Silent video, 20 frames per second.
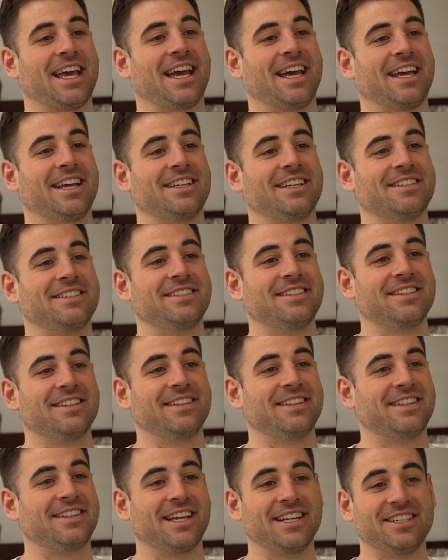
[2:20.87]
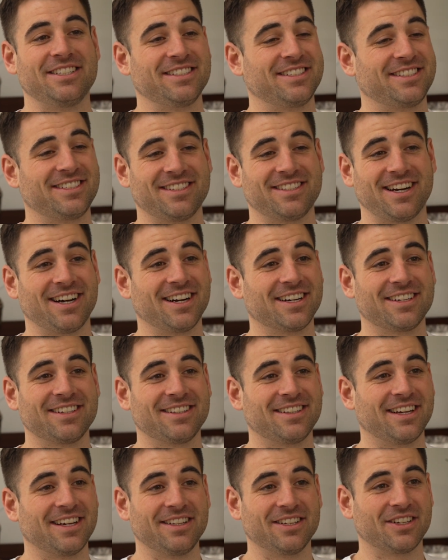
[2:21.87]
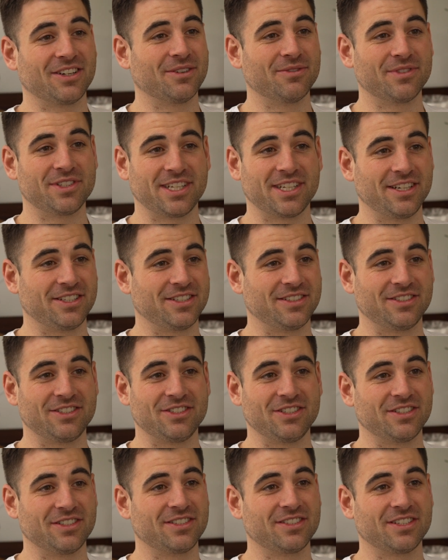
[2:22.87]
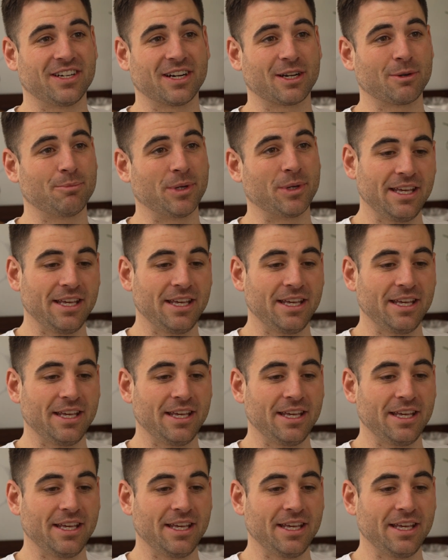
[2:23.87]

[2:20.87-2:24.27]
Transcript: and they just suck. Like, the conversations just suck.